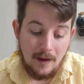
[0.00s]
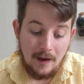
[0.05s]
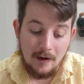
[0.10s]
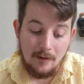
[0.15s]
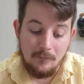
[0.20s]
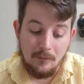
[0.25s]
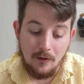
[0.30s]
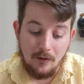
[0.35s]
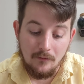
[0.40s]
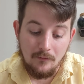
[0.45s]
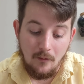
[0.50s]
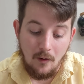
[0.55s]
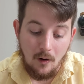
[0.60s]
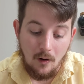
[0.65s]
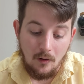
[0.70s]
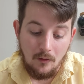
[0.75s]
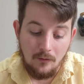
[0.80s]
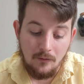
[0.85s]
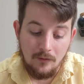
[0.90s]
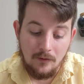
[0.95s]
And above
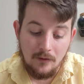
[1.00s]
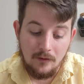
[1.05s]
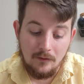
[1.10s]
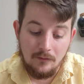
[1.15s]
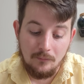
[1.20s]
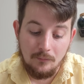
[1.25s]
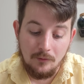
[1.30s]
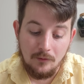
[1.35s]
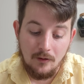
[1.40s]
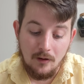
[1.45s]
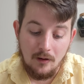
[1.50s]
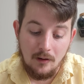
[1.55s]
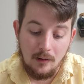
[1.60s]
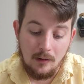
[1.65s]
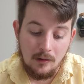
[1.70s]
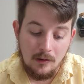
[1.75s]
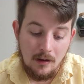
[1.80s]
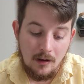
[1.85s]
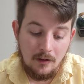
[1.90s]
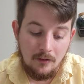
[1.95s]
all these, put
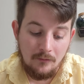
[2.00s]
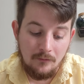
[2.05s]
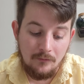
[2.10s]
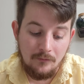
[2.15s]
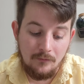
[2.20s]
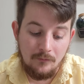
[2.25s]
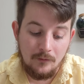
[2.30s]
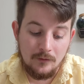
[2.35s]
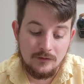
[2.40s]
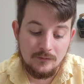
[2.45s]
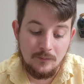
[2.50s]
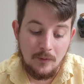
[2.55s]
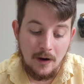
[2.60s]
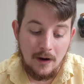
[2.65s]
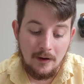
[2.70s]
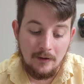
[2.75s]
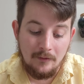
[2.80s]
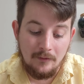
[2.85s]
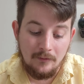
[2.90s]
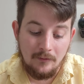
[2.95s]
on love, which
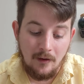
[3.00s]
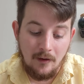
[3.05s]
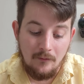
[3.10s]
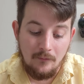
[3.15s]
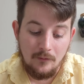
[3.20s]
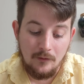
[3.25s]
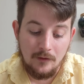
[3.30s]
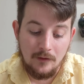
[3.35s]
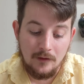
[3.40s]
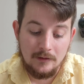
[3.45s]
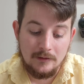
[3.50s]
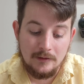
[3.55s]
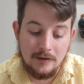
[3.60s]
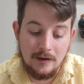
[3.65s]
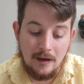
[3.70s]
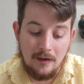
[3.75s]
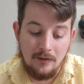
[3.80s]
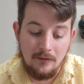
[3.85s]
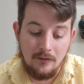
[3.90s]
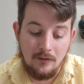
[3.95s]
binds everything
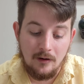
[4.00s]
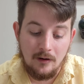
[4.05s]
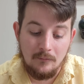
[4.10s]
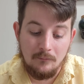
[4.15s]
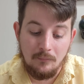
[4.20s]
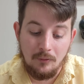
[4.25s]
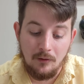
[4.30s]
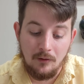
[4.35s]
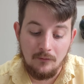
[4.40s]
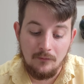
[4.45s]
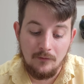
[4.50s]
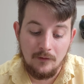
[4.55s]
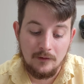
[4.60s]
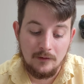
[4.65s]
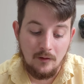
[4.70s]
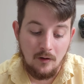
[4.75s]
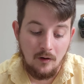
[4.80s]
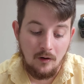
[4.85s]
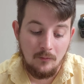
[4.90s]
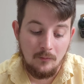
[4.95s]
together in
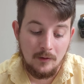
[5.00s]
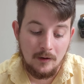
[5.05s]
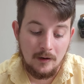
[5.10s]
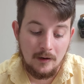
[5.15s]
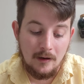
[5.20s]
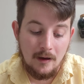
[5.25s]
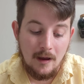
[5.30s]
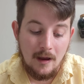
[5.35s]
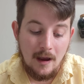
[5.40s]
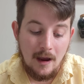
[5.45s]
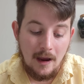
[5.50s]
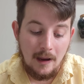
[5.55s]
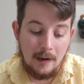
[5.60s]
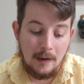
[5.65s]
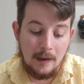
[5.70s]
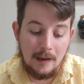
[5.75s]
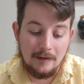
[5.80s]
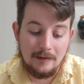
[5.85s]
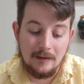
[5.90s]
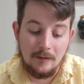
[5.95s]
perfect harmony,
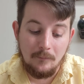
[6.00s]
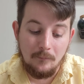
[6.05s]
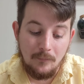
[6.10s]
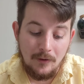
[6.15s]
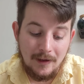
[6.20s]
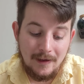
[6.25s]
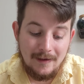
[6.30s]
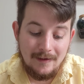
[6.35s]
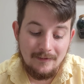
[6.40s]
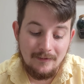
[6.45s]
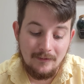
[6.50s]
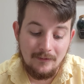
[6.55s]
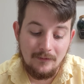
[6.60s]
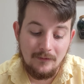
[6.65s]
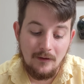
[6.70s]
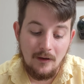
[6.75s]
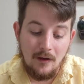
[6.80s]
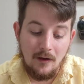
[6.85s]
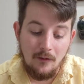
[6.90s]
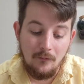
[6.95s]
and let the
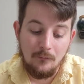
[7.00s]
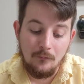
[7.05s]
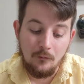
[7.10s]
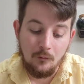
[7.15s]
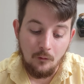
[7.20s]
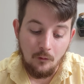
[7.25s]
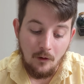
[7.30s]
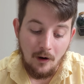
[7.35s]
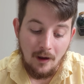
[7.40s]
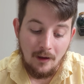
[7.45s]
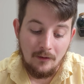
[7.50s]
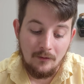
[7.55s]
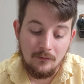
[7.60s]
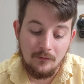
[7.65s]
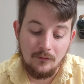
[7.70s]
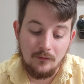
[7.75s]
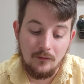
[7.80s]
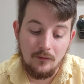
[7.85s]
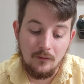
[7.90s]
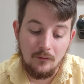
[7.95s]
peace of
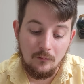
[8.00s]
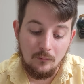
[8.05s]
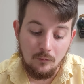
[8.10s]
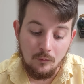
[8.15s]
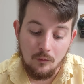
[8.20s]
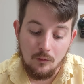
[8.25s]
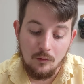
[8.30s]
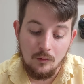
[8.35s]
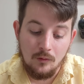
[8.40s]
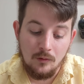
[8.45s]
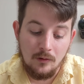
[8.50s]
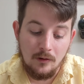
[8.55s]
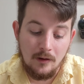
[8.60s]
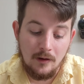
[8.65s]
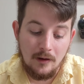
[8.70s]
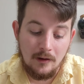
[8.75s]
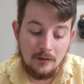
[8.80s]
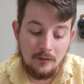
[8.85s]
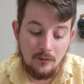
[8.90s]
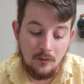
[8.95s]
Christ rule
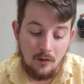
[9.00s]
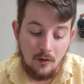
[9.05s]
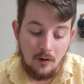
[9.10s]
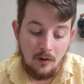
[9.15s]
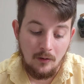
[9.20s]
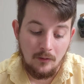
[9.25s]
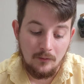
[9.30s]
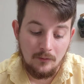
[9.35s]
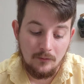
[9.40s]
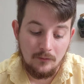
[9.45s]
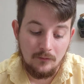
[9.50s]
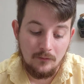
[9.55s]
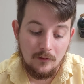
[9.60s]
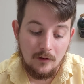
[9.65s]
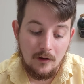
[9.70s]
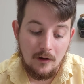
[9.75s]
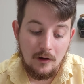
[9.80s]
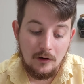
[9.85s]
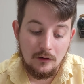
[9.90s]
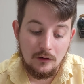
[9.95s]
in your hearts,
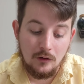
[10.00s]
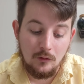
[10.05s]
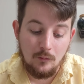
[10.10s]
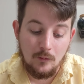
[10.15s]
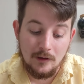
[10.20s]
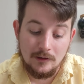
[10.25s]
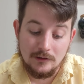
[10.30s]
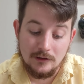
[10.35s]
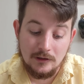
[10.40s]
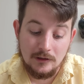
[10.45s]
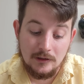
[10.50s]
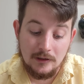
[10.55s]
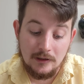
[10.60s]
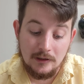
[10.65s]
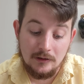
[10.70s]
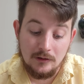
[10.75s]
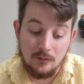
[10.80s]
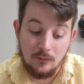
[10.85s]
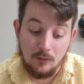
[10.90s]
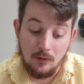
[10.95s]
to which
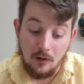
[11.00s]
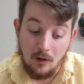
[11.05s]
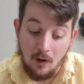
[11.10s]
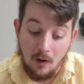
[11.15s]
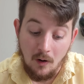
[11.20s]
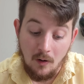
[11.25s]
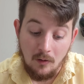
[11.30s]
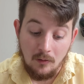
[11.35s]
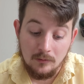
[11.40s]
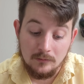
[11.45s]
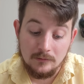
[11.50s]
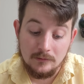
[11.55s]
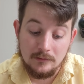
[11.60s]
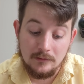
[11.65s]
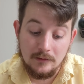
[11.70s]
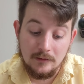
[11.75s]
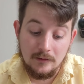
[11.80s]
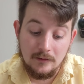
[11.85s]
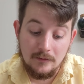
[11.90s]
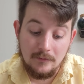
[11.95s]
indeed you were called
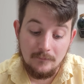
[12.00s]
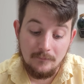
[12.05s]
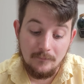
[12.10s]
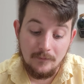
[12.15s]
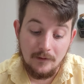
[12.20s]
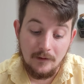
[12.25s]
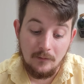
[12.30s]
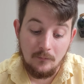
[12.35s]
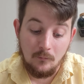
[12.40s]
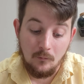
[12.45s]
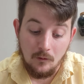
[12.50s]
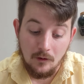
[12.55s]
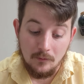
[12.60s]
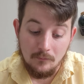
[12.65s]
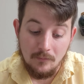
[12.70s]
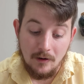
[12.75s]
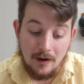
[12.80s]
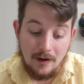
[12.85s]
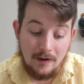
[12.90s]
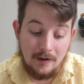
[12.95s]
in
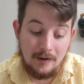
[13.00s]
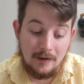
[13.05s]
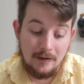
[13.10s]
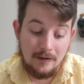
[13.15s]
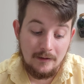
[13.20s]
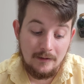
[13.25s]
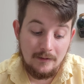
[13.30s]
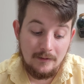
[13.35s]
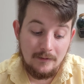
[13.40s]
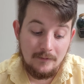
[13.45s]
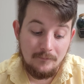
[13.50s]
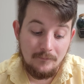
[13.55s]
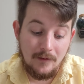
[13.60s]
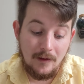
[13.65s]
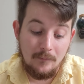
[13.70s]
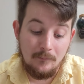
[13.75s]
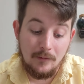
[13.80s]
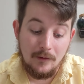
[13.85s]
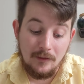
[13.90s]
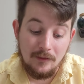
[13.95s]
one body,
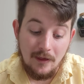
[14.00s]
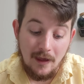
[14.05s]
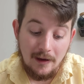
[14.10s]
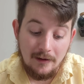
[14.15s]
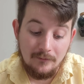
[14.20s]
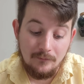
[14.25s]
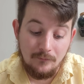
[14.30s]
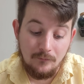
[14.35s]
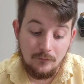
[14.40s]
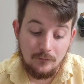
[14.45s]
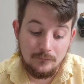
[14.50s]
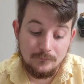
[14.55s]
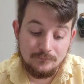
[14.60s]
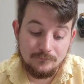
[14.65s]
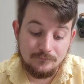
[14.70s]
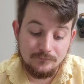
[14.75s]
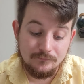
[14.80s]
and be thankful.